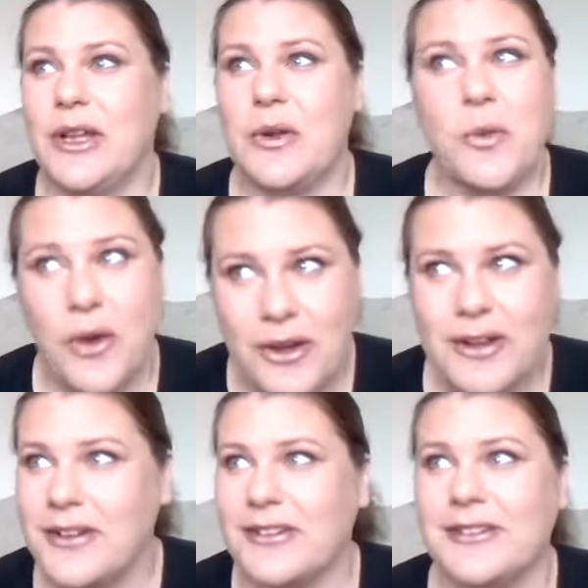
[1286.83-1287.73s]
go to
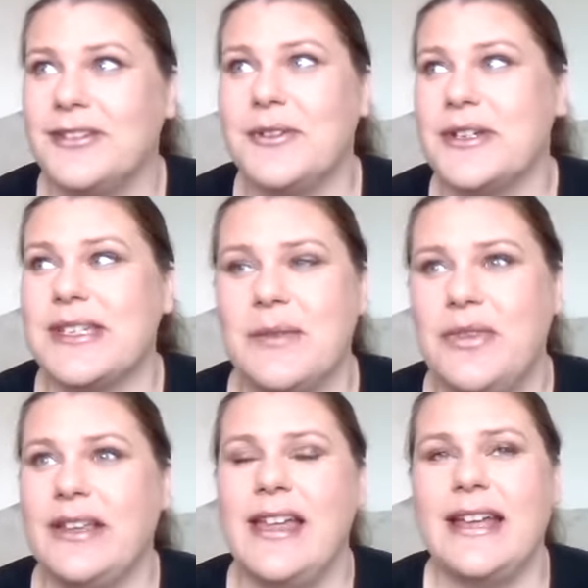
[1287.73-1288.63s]
work or
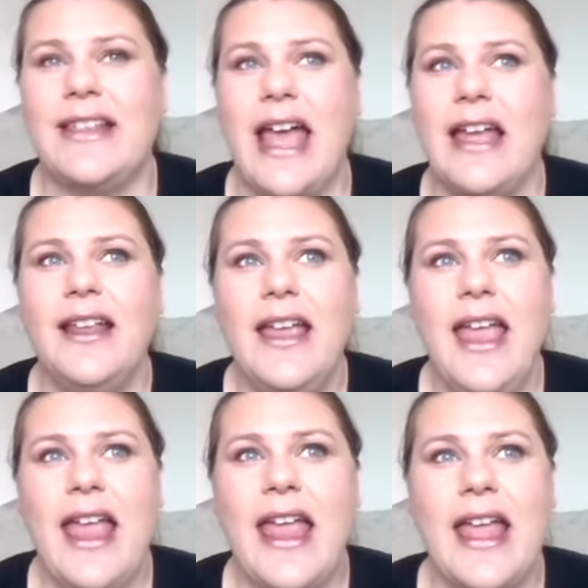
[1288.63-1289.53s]
something like that.
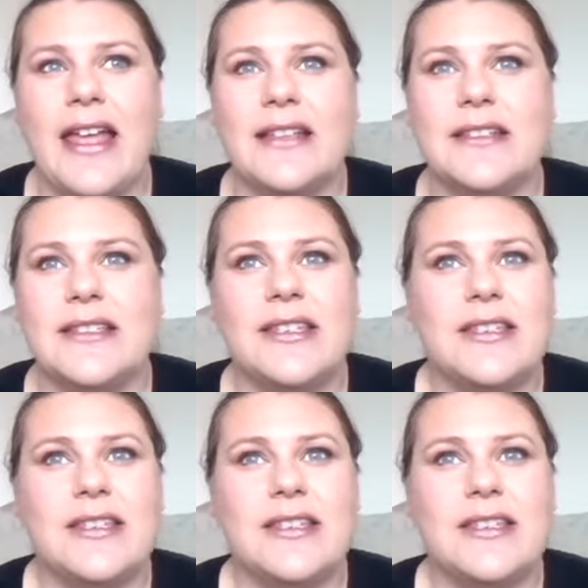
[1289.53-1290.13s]
And